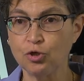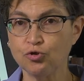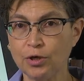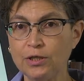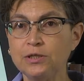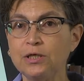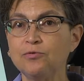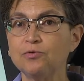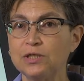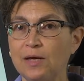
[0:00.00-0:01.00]

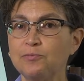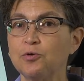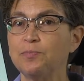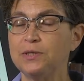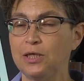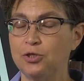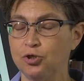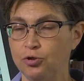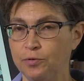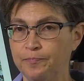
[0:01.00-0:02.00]
Transient receptor
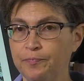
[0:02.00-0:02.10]
potential.